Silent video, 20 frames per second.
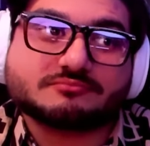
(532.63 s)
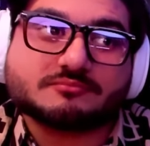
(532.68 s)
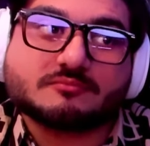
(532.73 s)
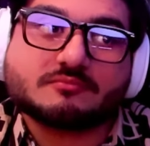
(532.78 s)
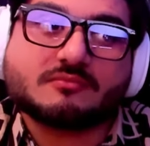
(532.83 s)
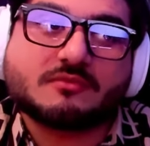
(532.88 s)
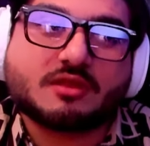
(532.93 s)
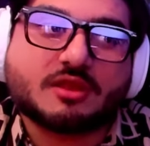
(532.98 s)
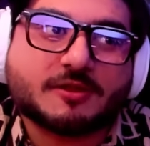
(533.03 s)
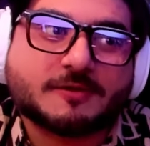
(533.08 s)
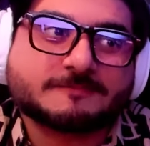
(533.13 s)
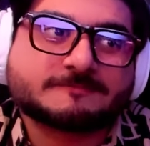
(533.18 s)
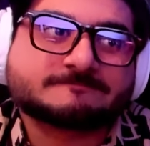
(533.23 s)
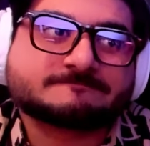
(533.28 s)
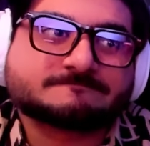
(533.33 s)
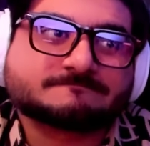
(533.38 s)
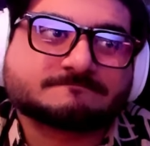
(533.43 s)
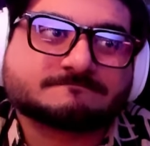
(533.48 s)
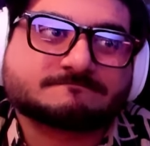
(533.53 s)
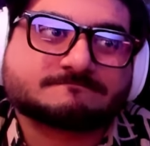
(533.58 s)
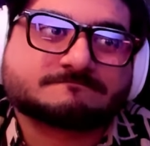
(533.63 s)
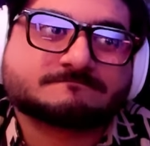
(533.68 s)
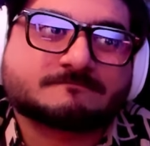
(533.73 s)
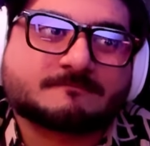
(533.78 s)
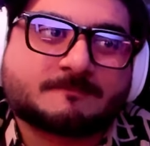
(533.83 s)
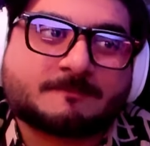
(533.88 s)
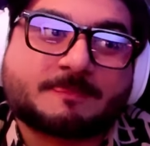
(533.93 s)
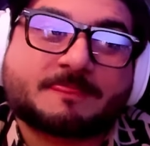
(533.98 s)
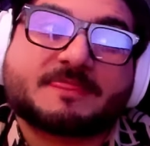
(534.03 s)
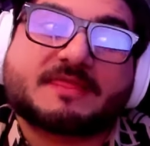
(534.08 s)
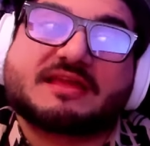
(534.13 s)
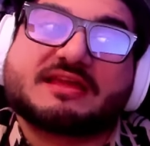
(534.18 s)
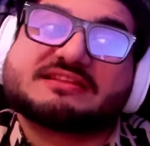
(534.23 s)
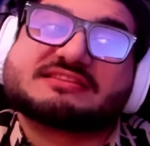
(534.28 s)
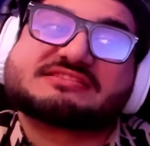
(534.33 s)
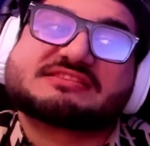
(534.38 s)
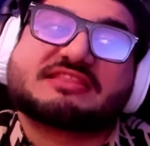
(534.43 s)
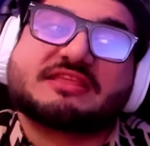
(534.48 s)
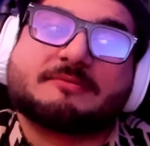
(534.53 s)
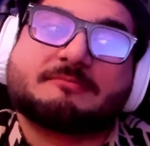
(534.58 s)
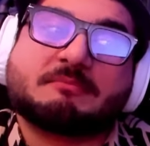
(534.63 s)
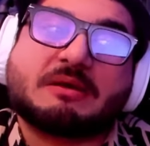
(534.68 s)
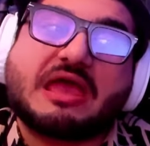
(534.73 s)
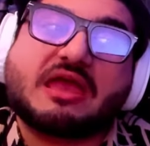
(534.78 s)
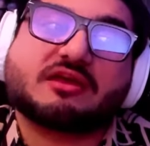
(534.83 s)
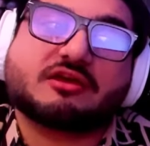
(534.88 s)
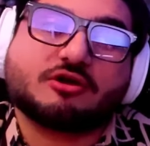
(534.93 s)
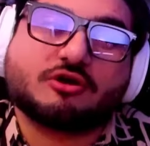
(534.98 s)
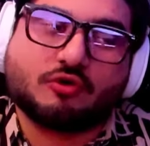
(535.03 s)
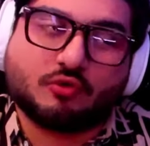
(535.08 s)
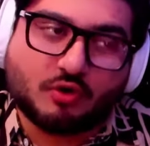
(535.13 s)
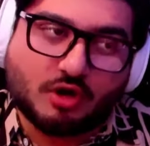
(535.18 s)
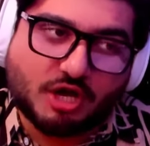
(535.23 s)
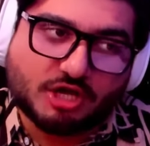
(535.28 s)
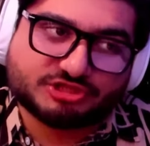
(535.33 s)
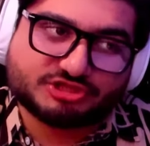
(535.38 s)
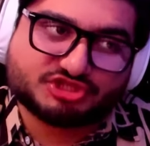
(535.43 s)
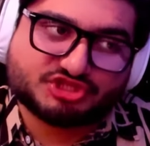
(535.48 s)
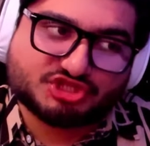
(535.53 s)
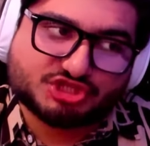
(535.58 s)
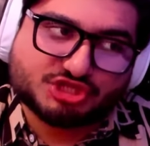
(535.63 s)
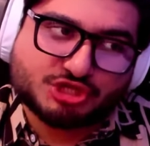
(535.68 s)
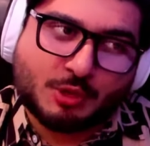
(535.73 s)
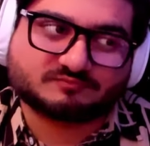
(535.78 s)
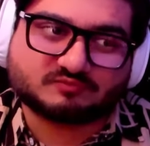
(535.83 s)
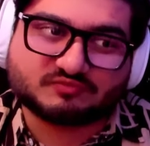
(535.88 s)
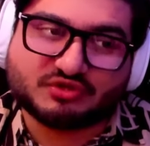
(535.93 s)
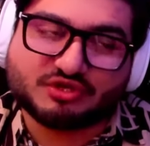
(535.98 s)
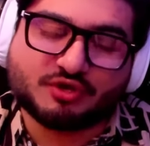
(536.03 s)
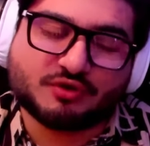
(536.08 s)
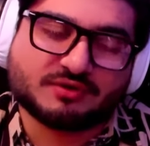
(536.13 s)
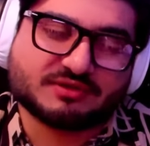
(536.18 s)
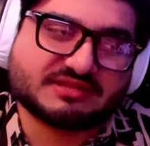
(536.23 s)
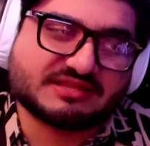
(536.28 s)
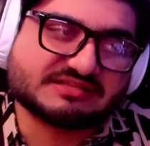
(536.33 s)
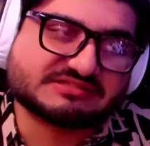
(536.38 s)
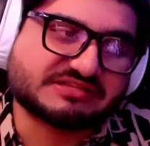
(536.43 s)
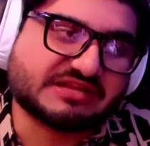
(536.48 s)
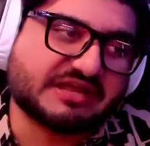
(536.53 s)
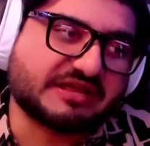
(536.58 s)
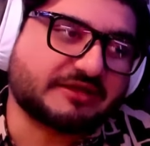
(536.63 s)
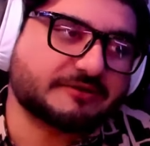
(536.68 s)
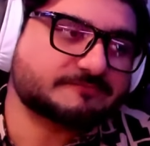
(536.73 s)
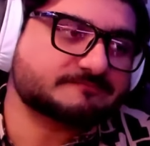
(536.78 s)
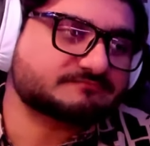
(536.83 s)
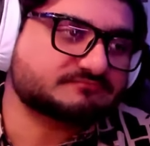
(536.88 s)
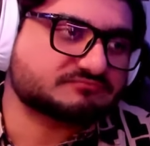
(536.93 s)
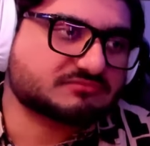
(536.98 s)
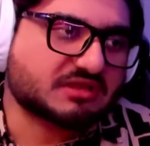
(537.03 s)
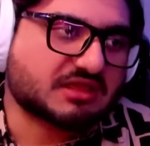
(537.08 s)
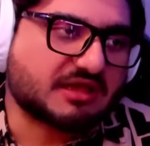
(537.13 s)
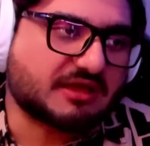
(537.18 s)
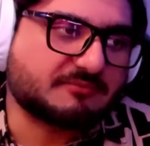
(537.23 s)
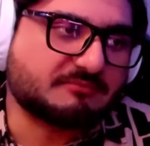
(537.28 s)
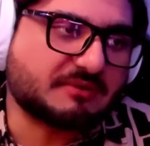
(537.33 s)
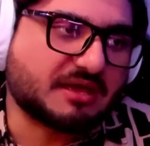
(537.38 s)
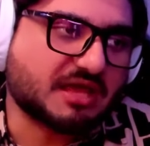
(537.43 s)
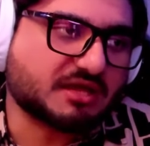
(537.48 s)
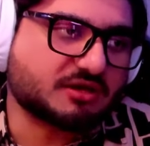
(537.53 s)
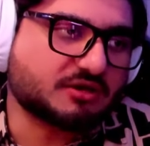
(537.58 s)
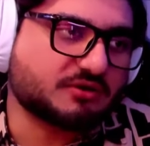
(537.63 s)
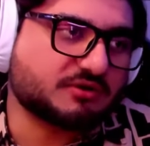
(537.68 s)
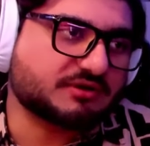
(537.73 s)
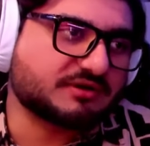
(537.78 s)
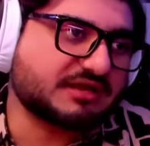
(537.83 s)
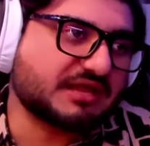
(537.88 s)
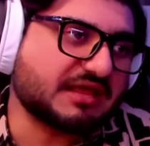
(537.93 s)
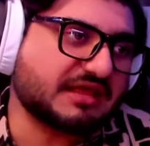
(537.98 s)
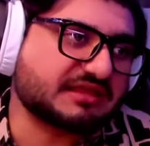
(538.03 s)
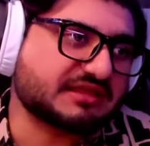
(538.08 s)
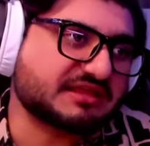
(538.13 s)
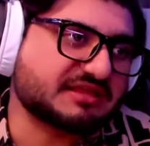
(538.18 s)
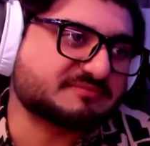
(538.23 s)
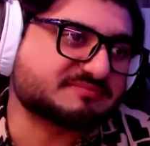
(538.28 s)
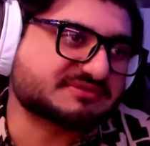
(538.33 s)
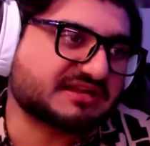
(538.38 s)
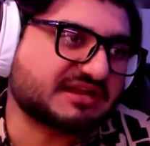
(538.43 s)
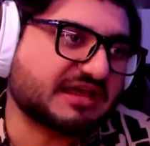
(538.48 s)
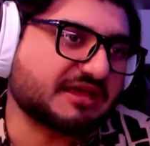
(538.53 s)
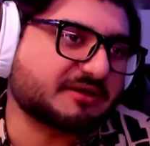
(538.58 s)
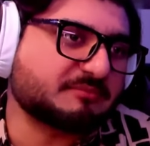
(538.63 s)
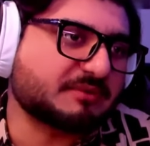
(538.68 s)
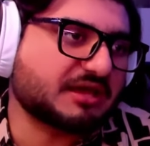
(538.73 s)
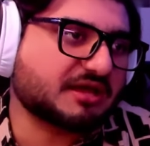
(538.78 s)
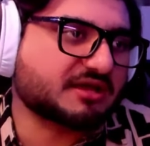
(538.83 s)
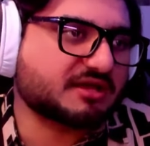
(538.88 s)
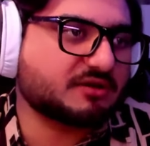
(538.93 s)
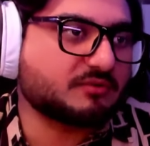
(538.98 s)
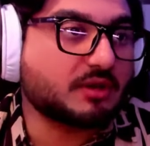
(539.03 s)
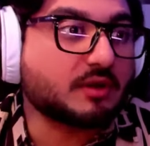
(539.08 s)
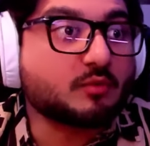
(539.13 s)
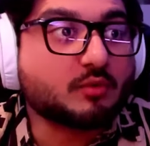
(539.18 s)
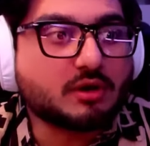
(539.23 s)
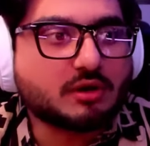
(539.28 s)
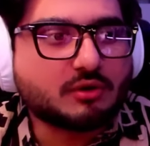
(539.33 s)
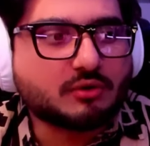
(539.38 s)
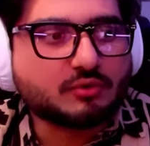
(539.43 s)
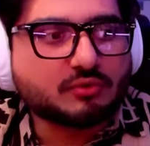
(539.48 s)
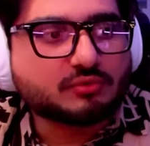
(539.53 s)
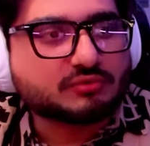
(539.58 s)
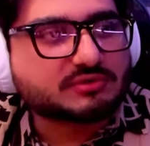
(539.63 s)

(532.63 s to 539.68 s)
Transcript: is a very special watch. It's the mango watch. You know what they say? A mango a day keeps an iMac away. Whoa,